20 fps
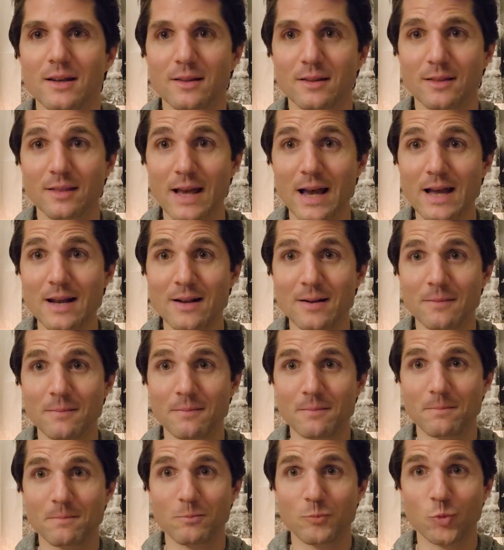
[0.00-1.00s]
Then
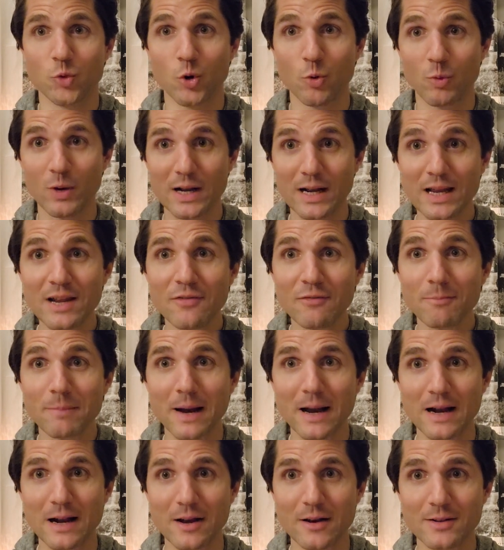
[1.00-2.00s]
the relief
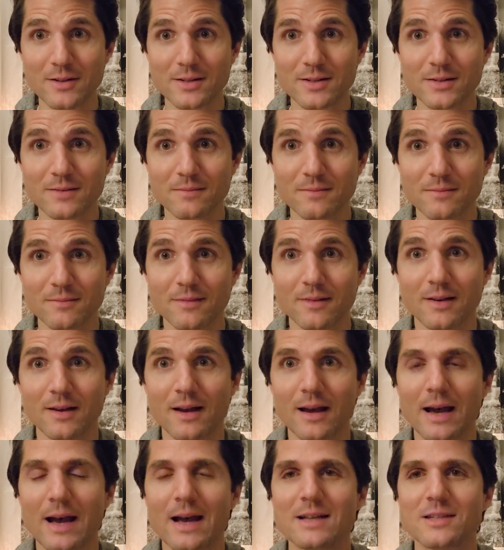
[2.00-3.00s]
pilot
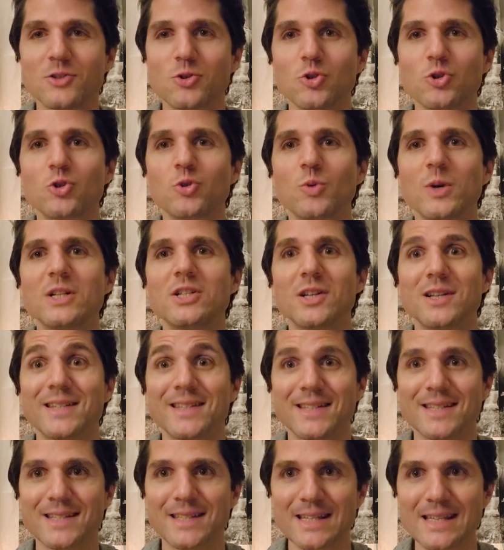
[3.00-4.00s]
has to switch
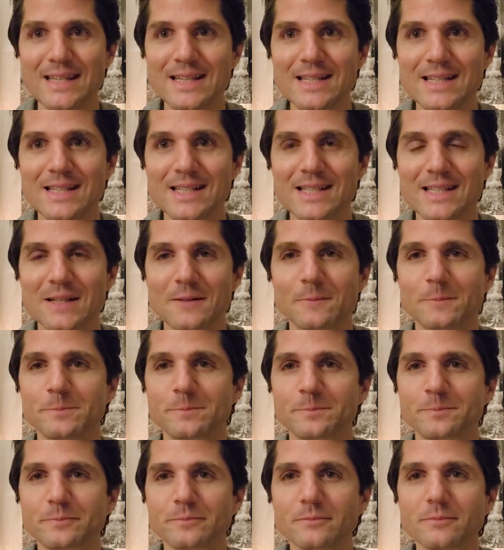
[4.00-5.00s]
seats
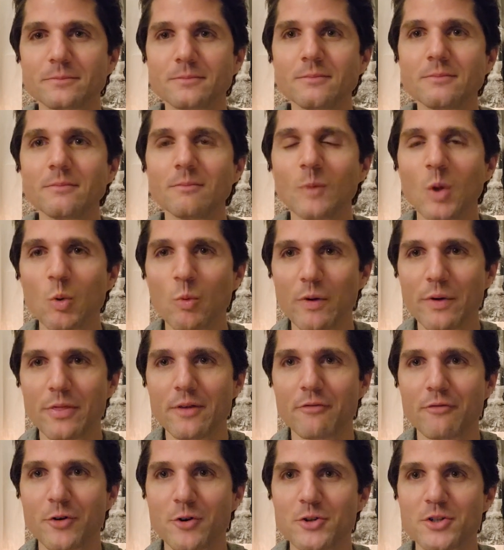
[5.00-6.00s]
with the
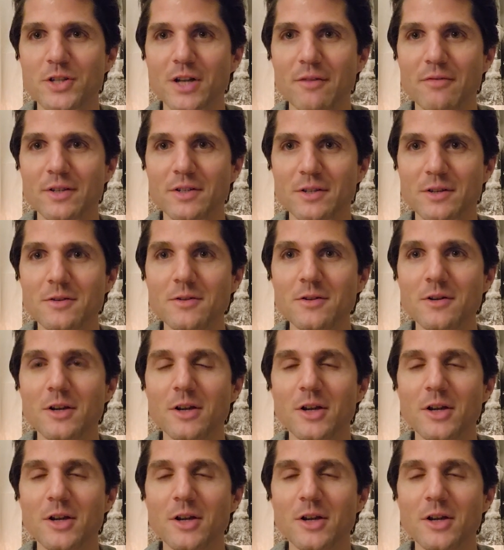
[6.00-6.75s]
first officer.